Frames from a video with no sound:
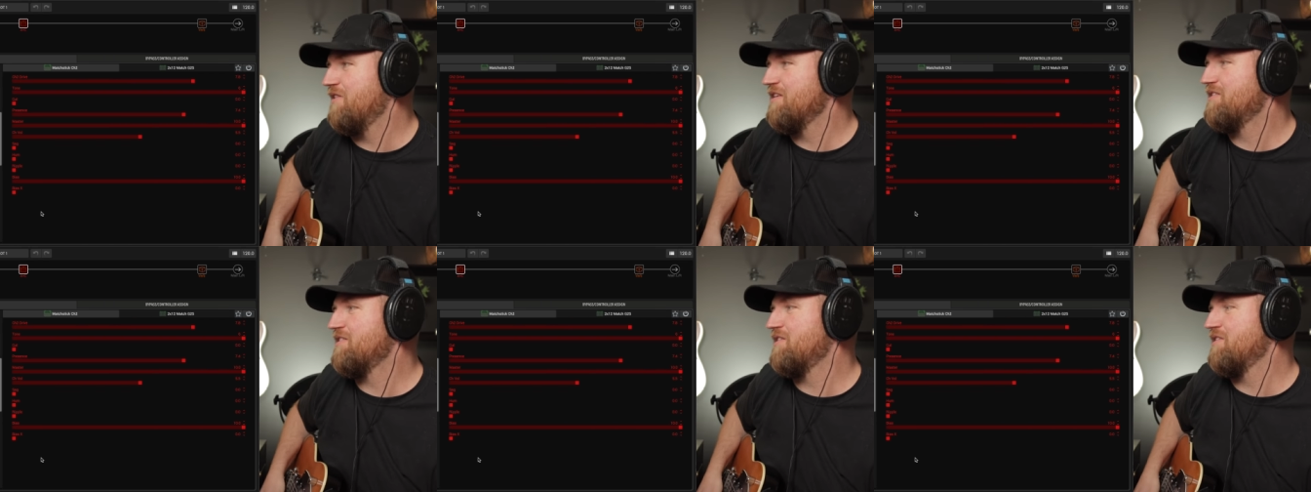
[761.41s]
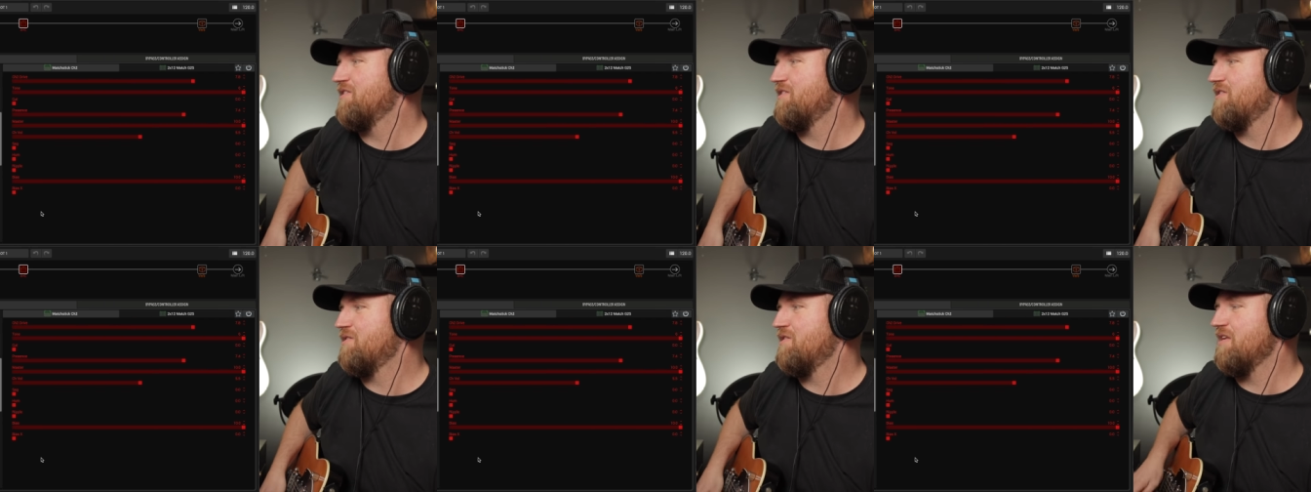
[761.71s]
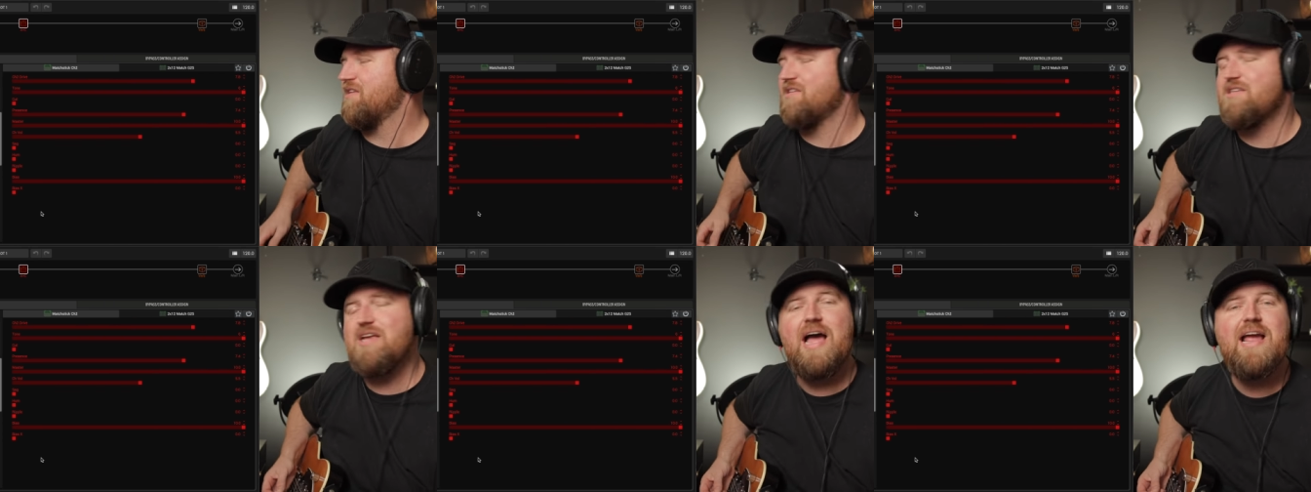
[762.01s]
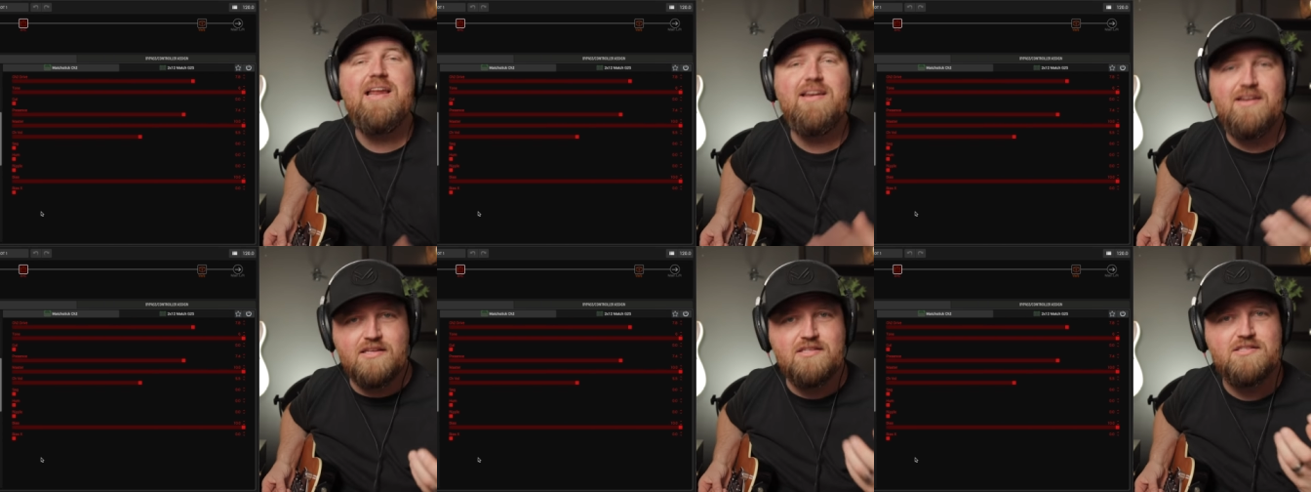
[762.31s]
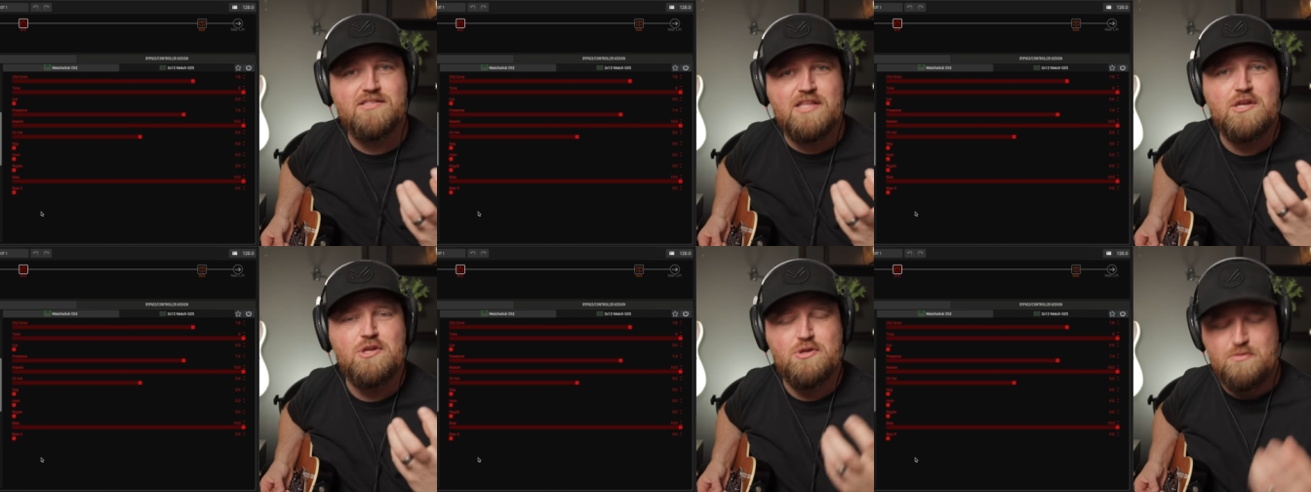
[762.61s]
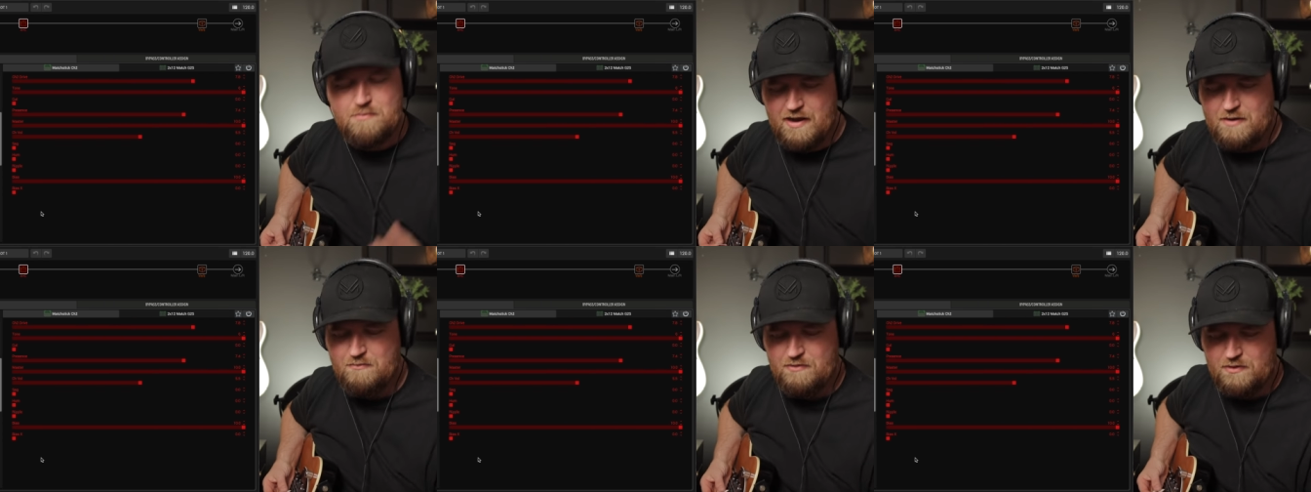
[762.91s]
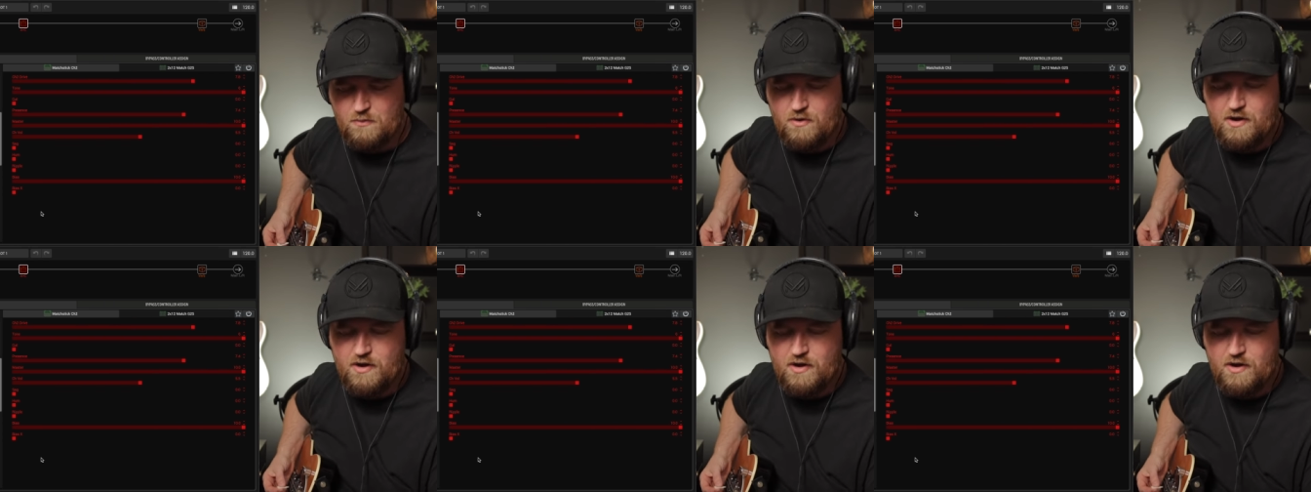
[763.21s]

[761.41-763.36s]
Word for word: This is the tightness that you might would